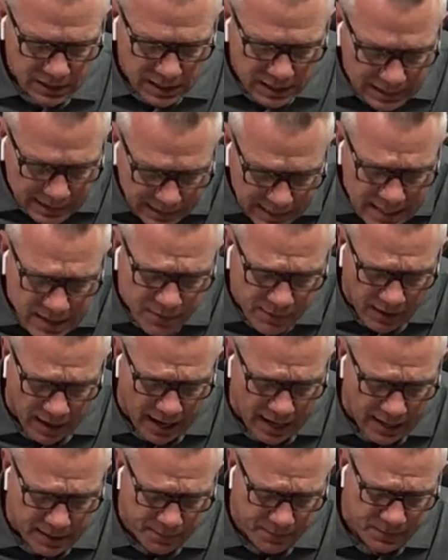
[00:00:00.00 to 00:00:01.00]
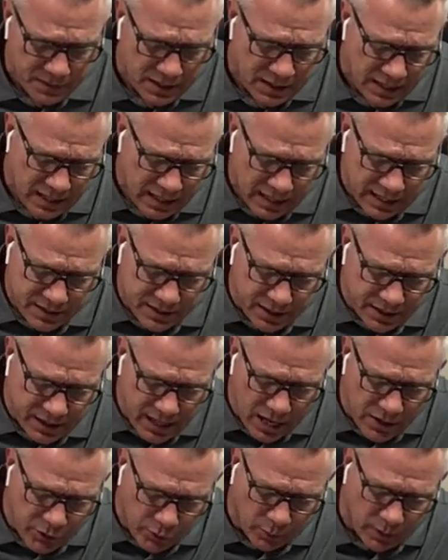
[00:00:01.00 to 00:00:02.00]
Levi, it says,
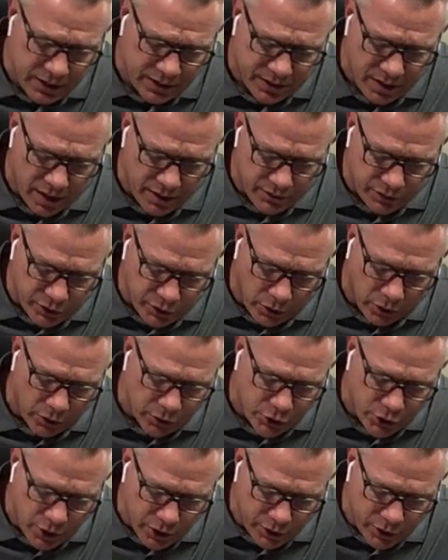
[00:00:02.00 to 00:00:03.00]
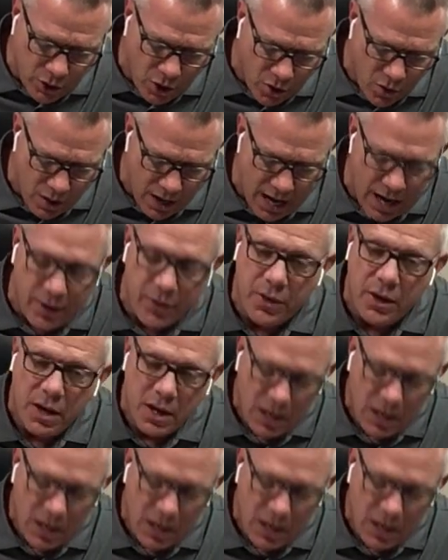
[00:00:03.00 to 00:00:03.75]
had three sons Gershon, Kohath,